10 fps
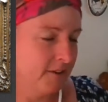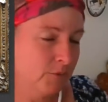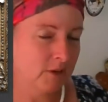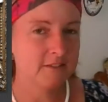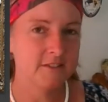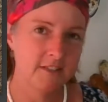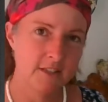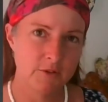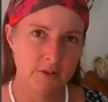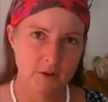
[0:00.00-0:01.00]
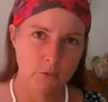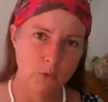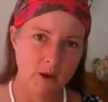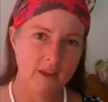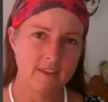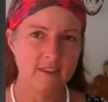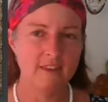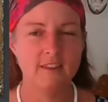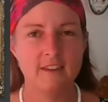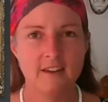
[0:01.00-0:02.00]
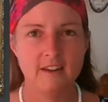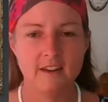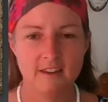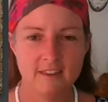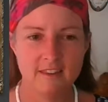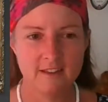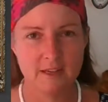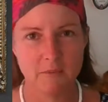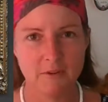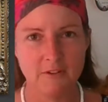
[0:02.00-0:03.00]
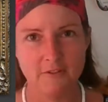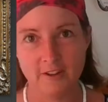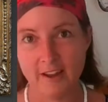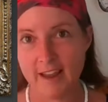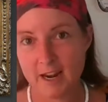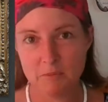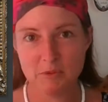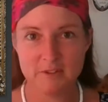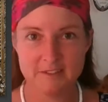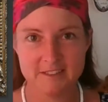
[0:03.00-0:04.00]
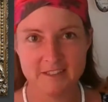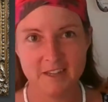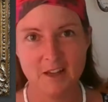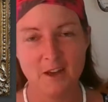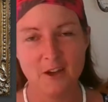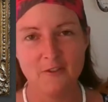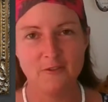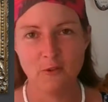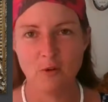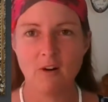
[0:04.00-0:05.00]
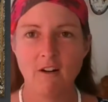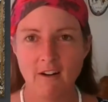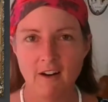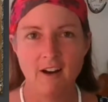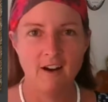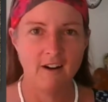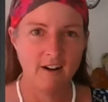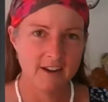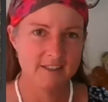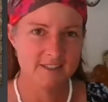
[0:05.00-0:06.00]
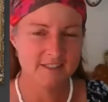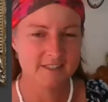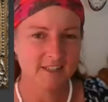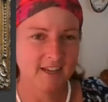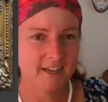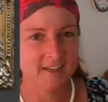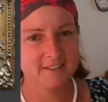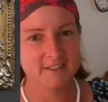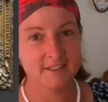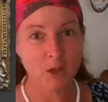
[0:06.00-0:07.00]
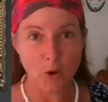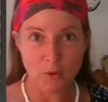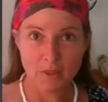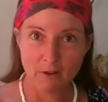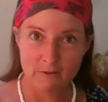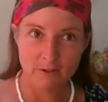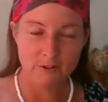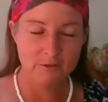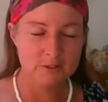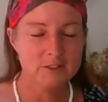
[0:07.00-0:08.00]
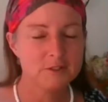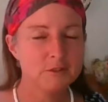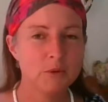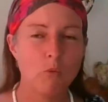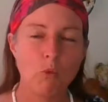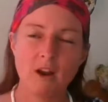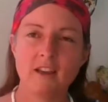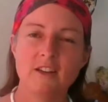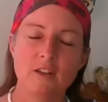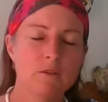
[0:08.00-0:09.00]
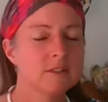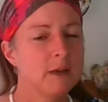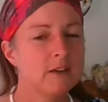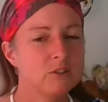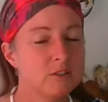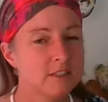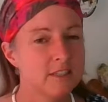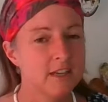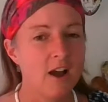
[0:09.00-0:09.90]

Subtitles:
we're continuing with the theme of animals for August. So without further ado, what can you expect to see